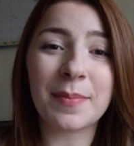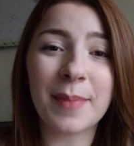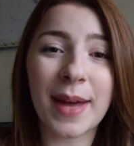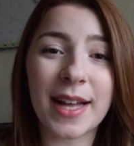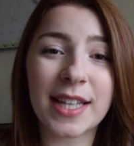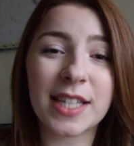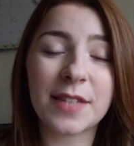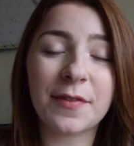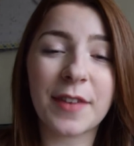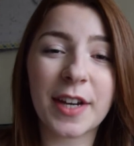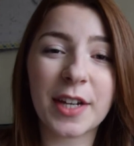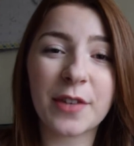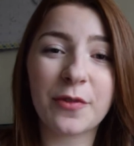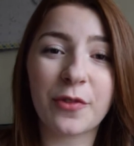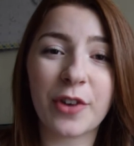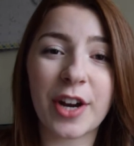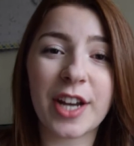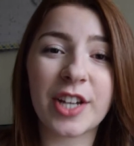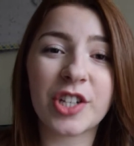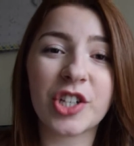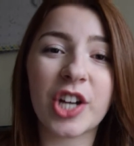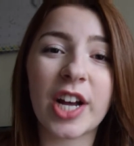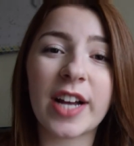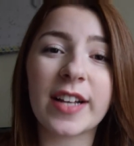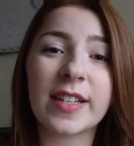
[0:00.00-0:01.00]
Mass Effect
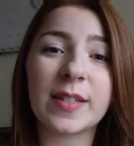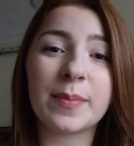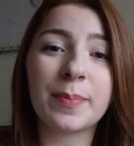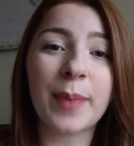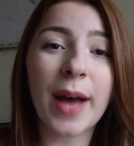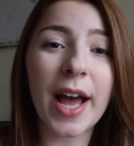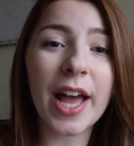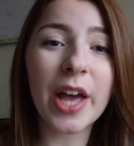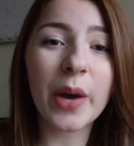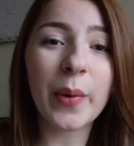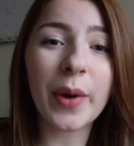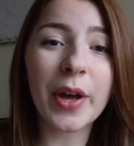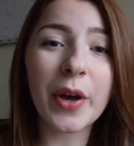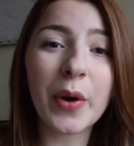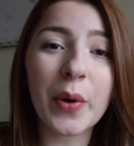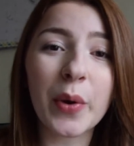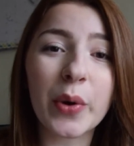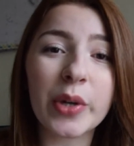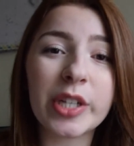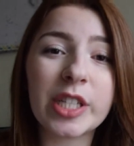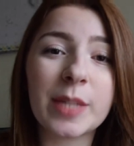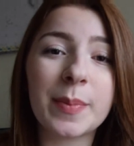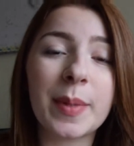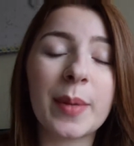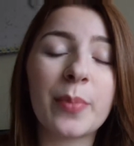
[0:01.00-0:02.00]
franchise, BioWare
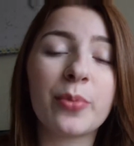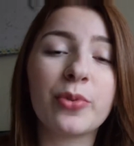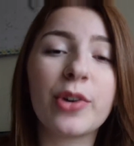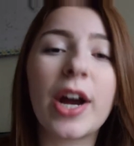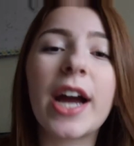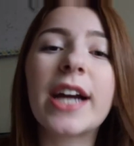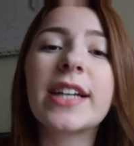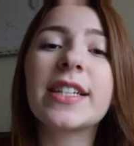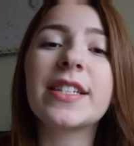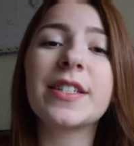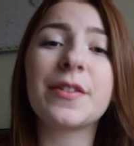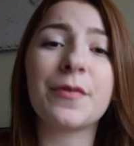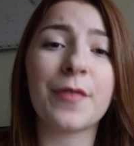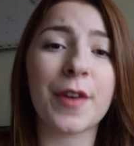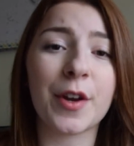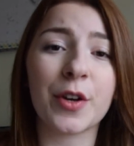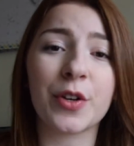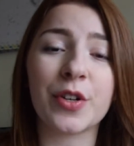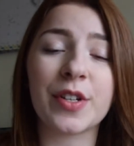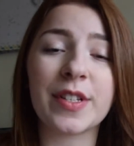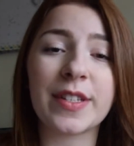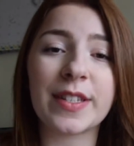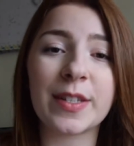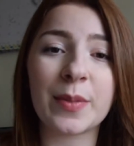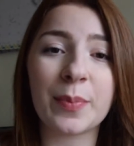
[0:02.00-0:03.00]
ought to be practiced
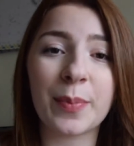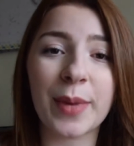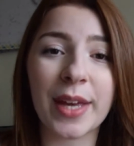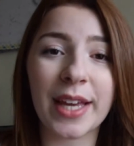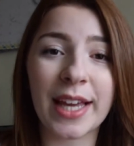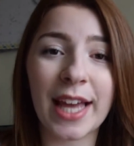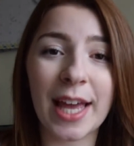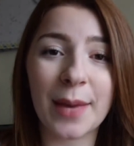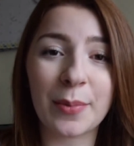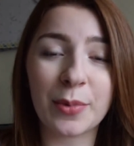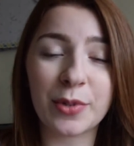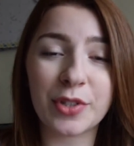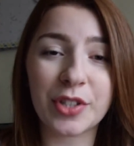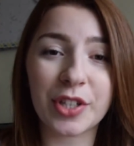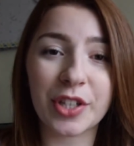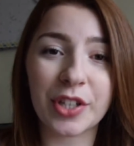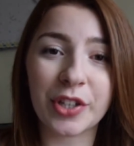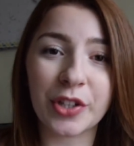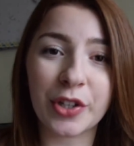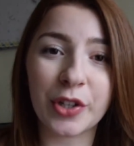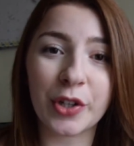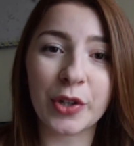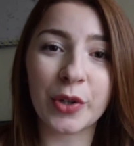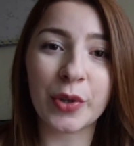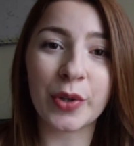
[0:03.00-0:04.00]
veterans at being able to
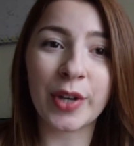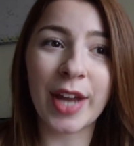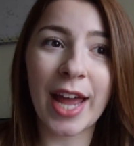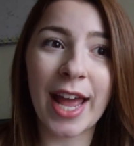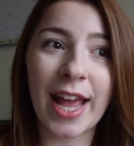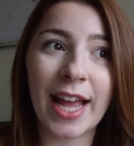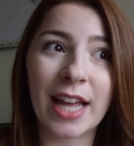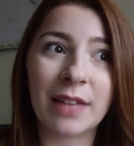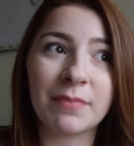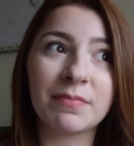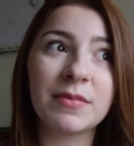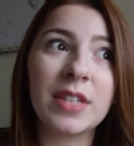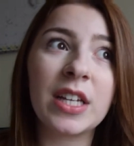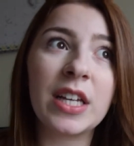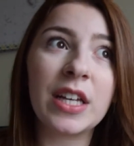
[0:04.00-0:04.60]
conclude a